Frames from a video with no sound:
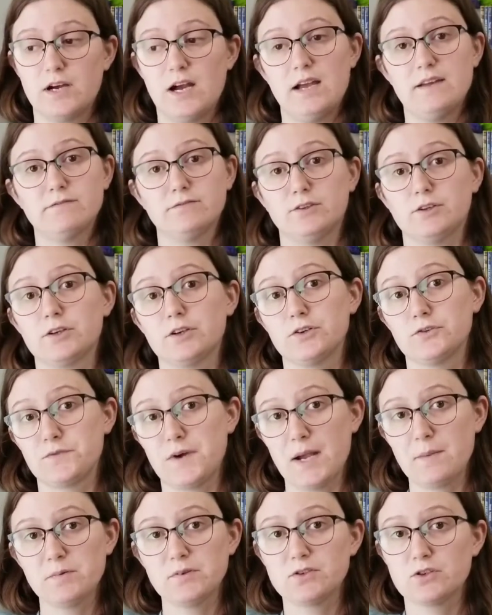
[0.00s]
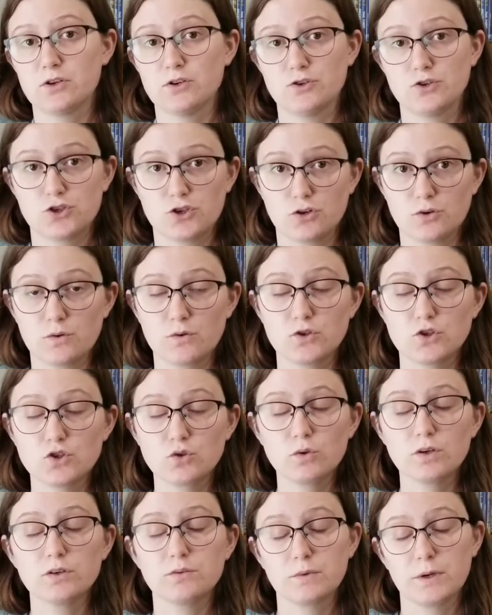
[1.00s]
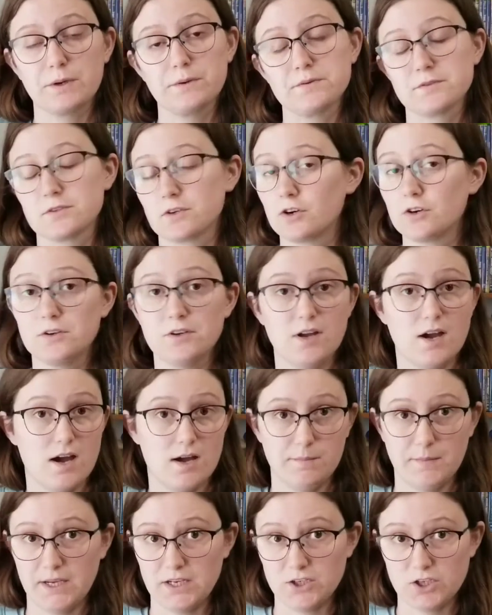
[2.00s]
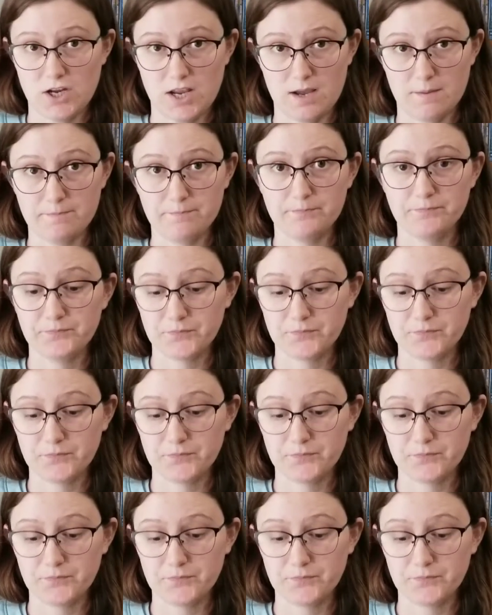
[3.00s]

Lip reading: I've learned wrap and turn short rows are not my jam.